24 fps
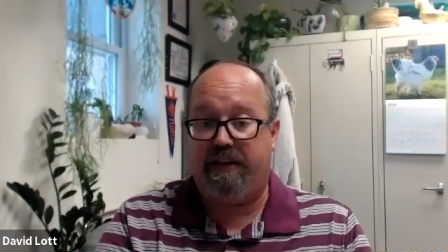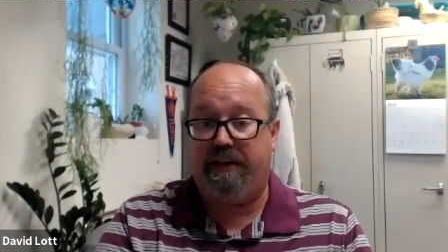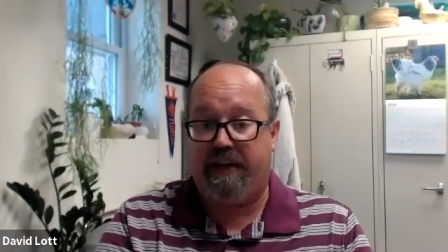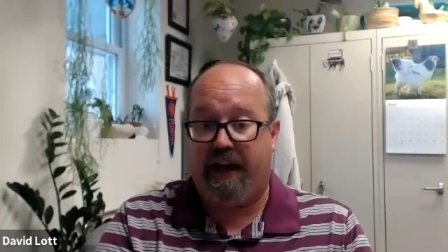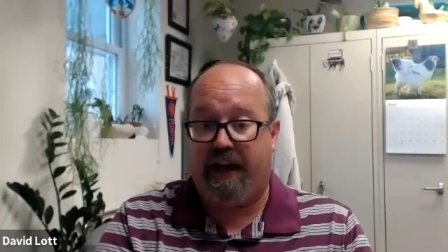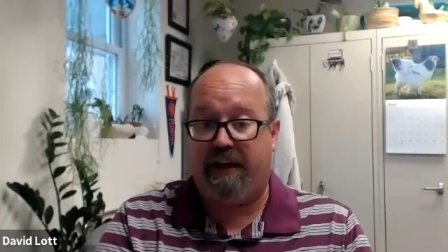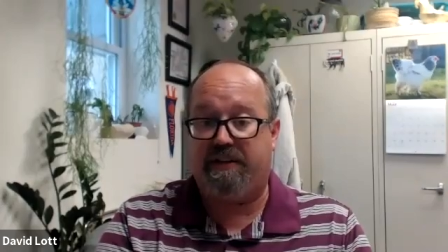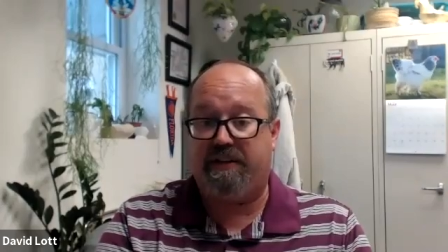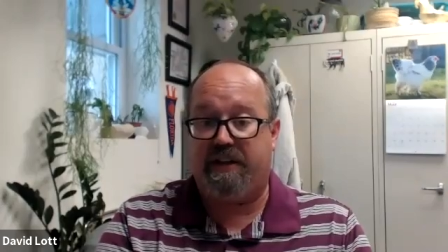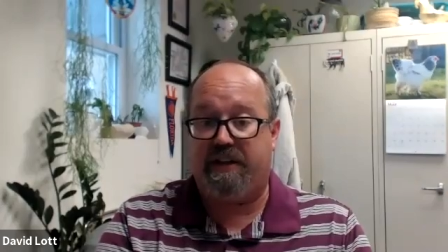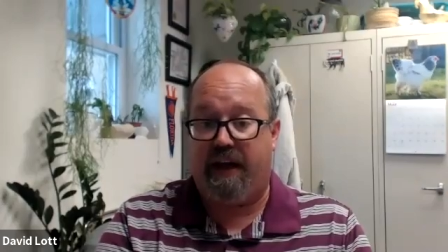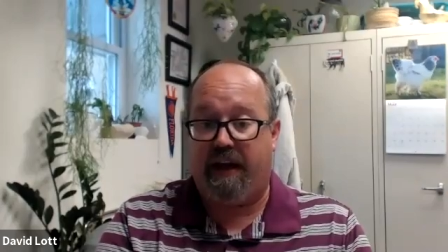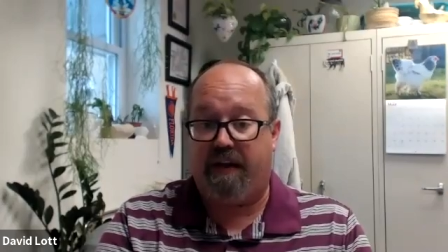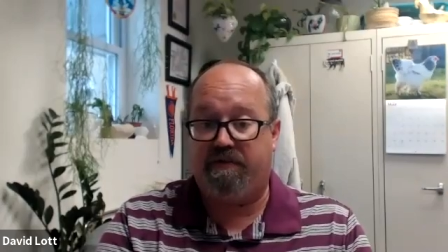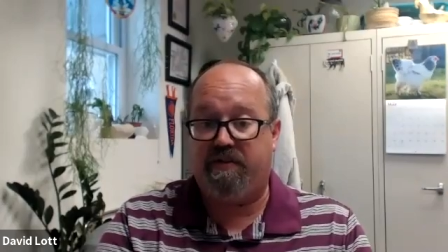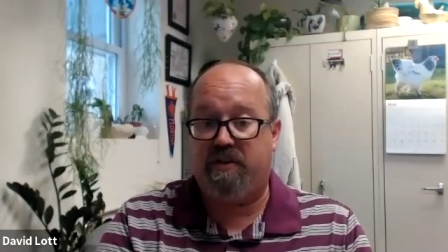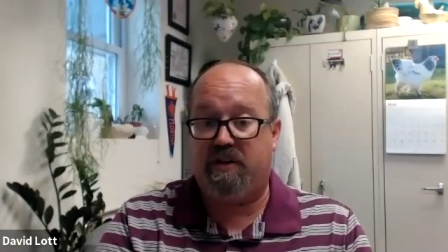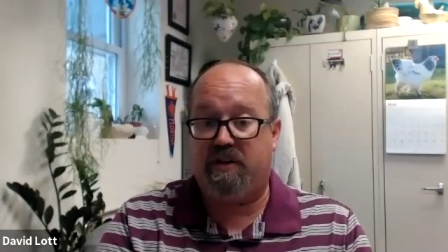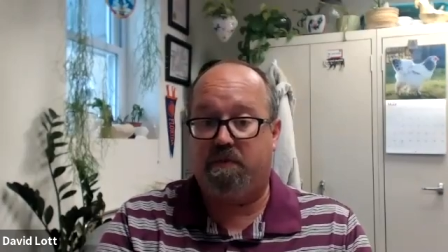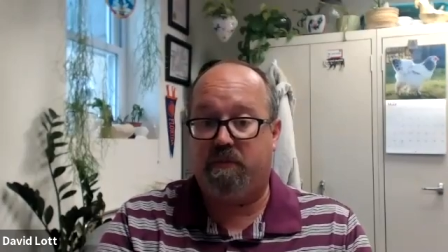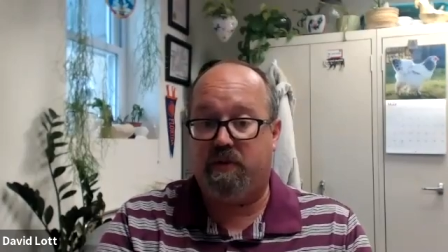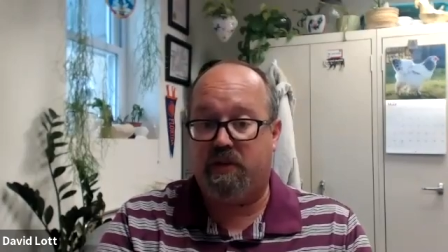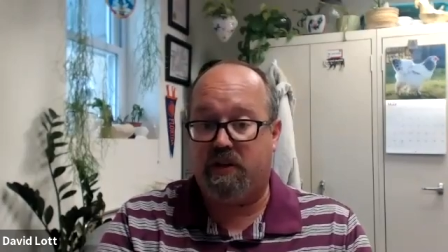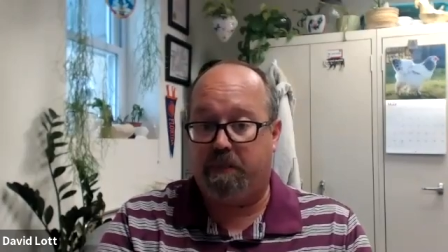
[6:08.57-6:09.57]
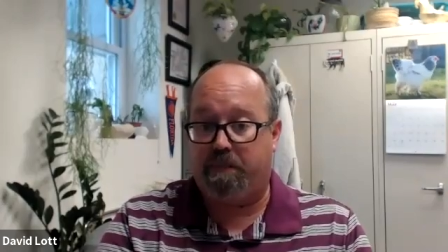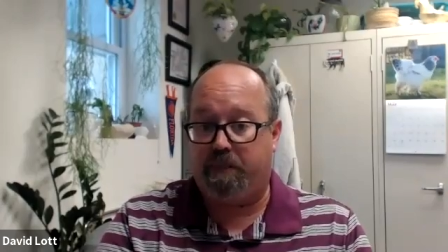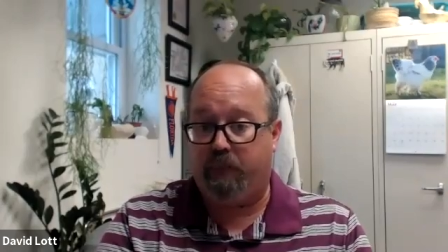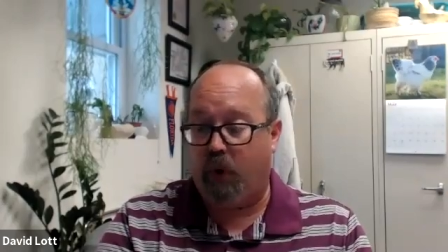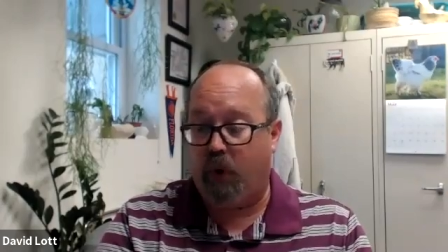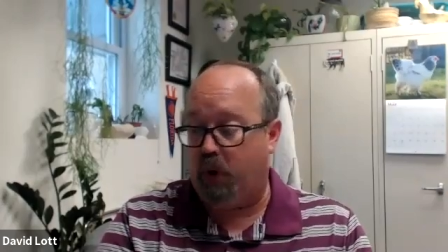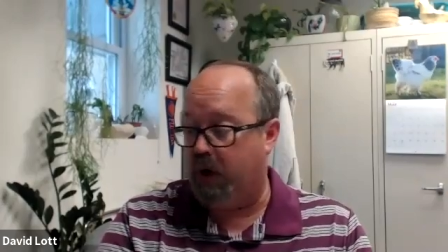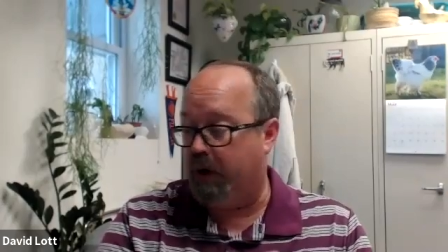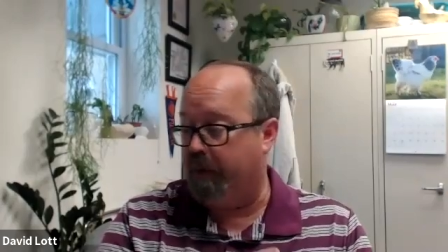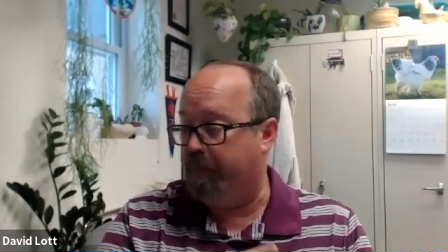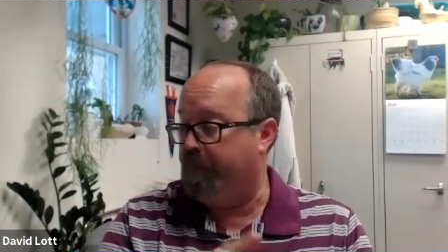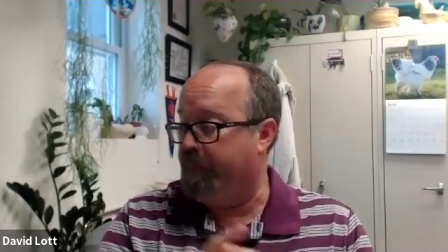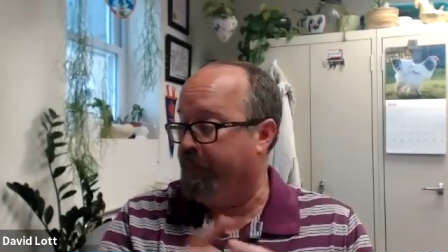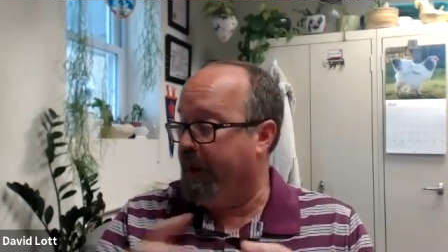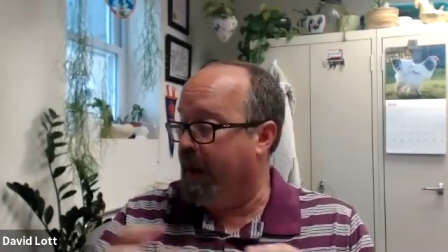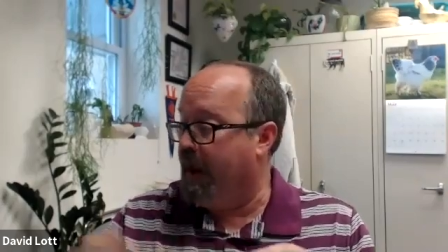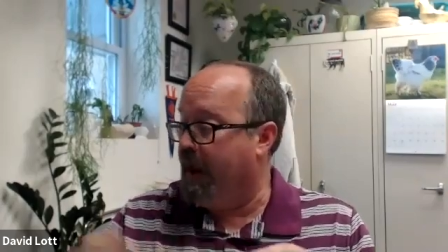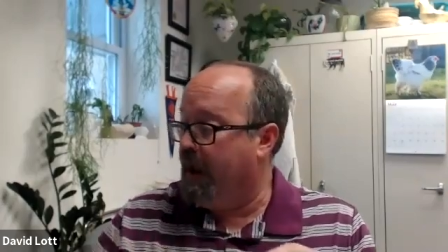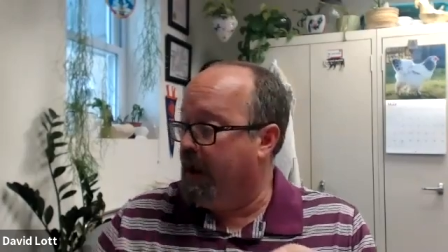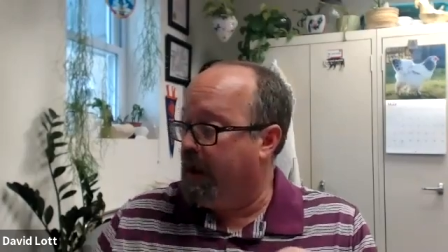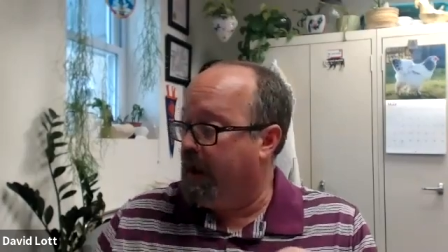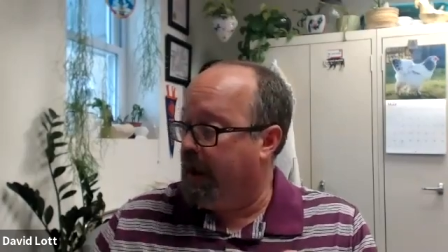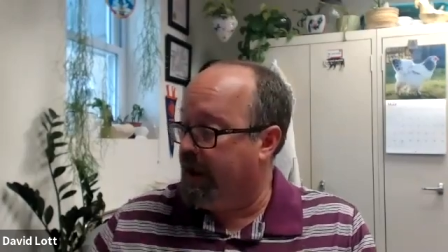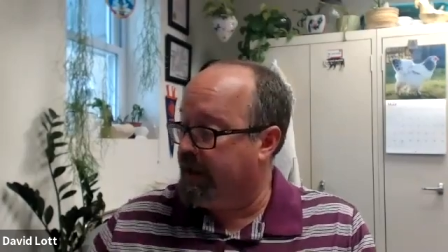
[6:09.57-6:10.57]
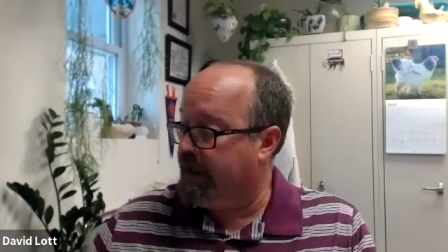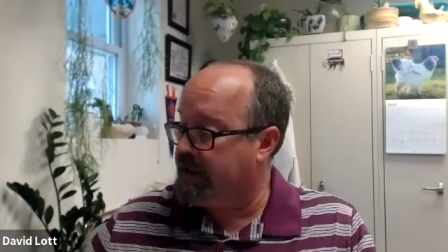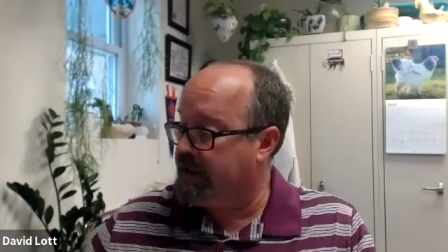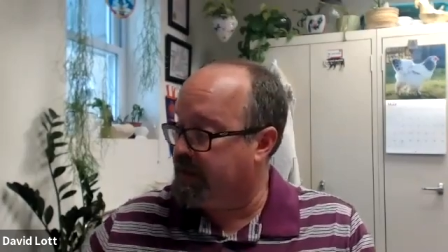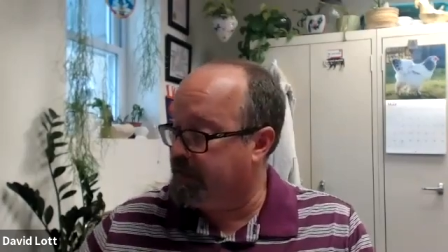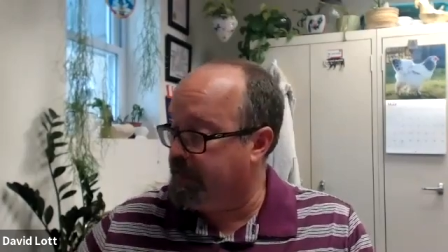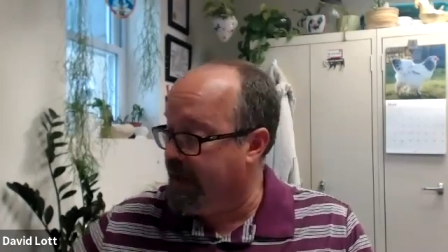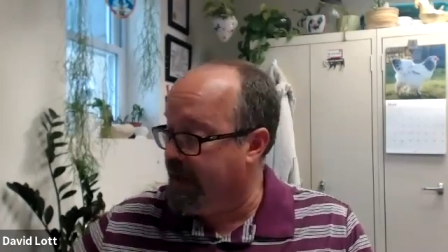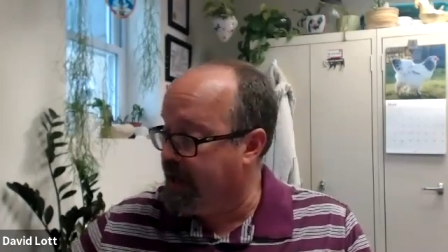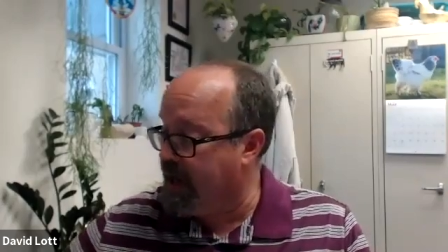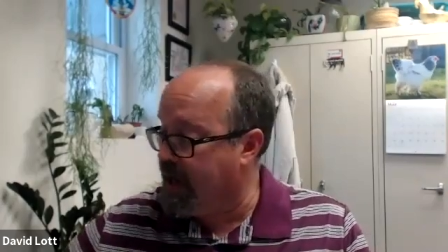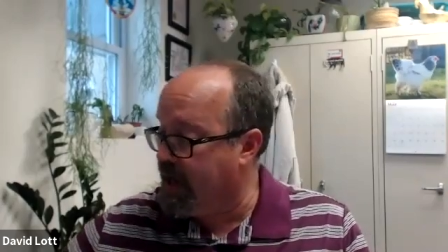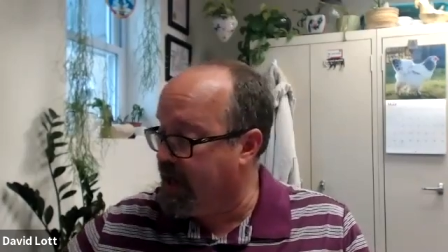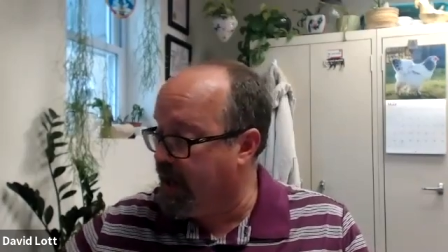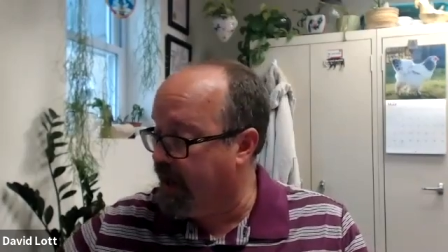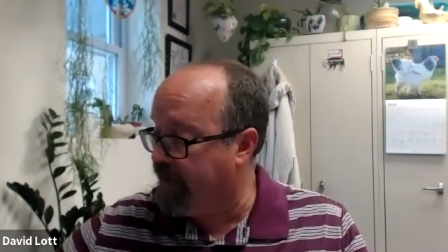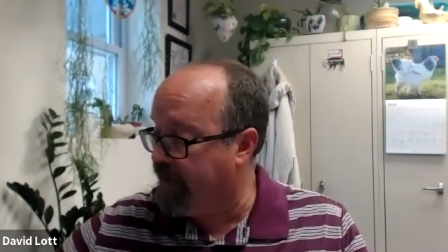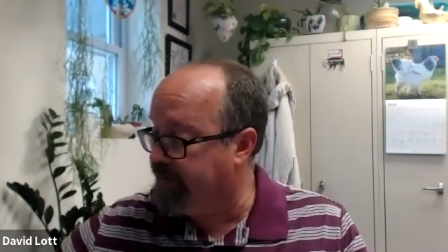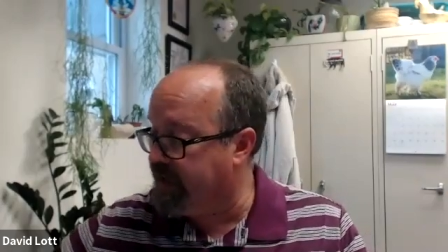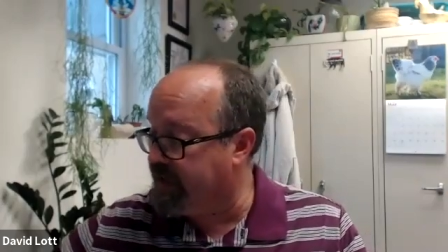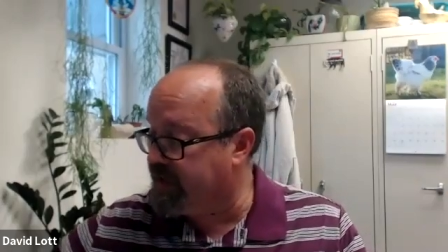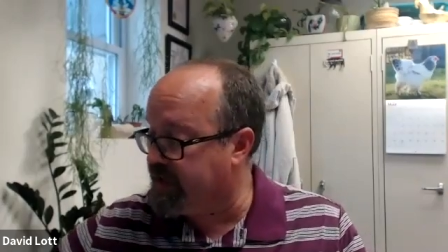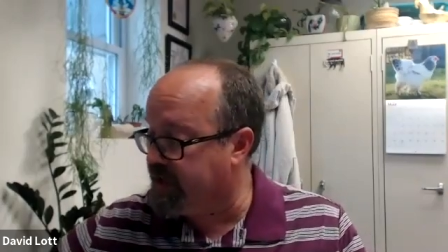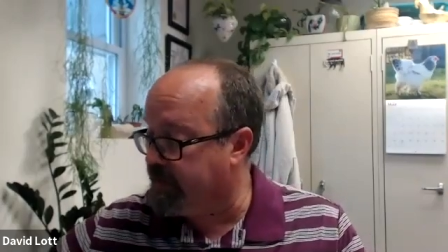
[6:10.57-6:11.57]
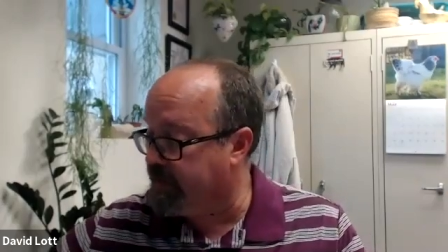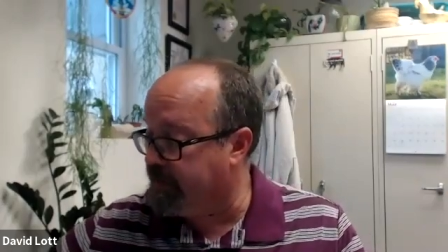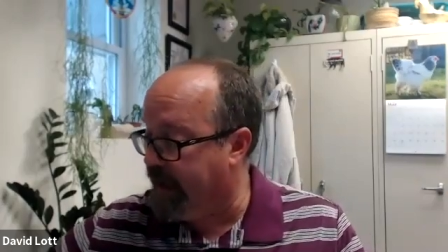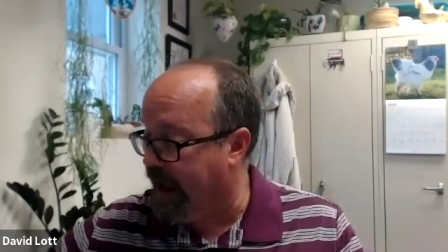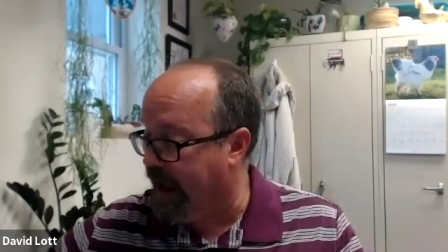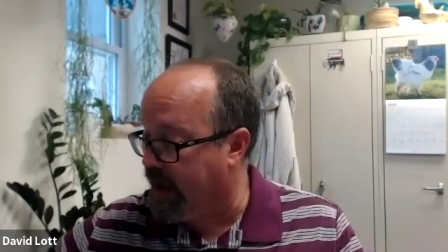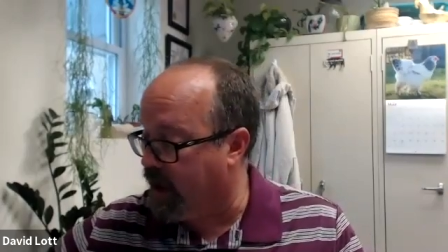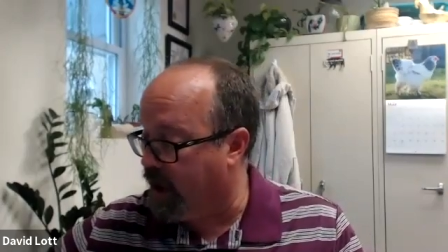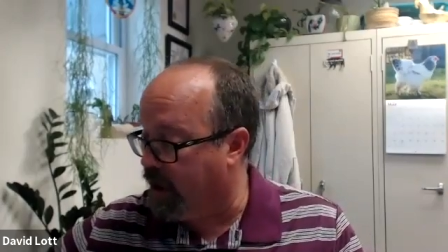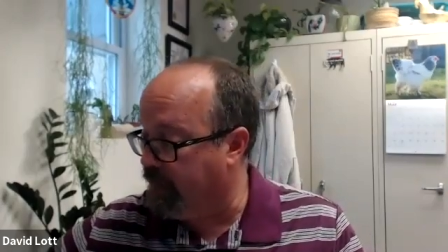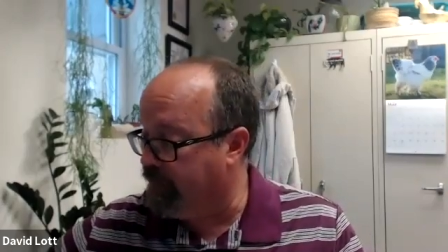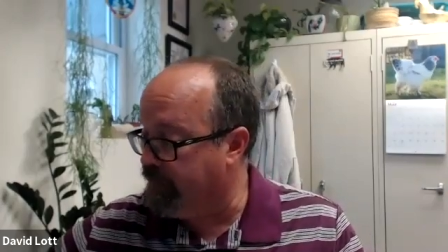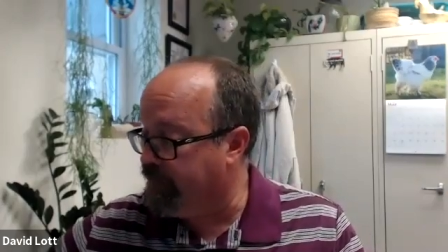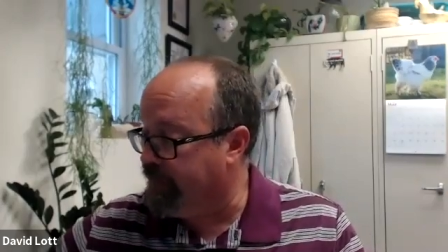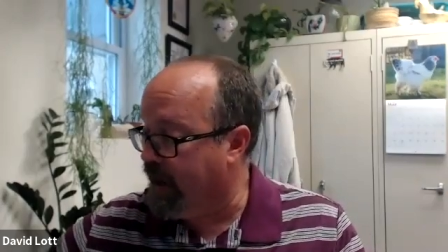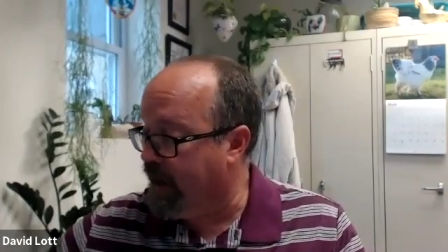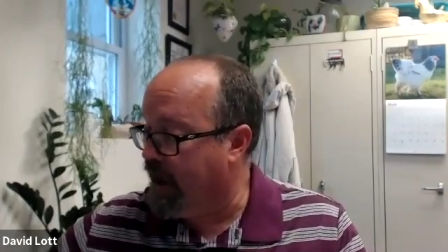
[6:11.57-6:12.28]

does have some support. And speaking of the tomato,